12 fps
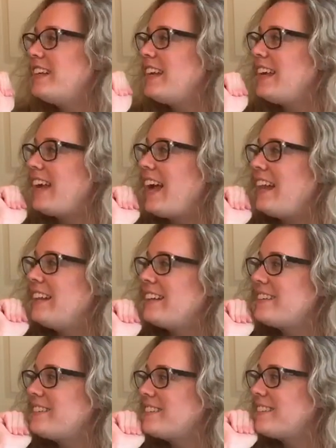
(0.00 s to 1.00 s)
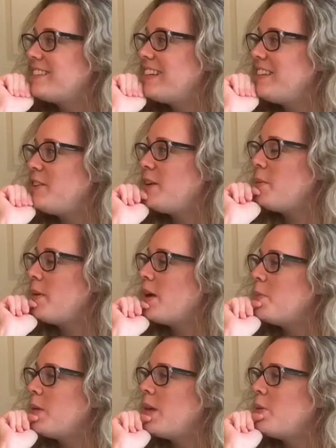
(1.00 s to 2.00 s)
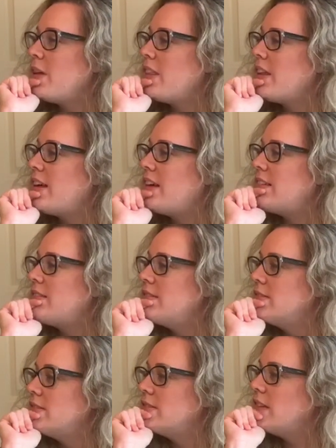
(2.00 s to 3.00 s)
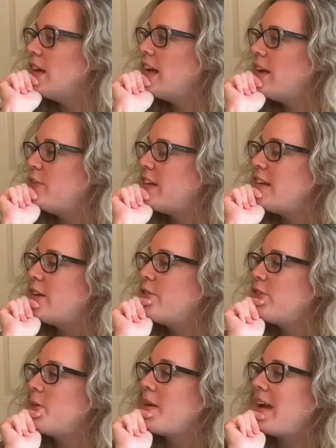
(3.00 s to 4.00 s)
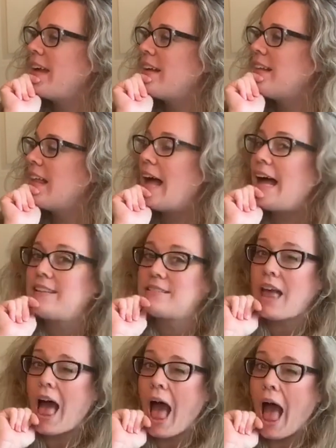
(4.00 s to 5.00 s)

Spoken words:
Hey Alex, can you come help me with a video for my class?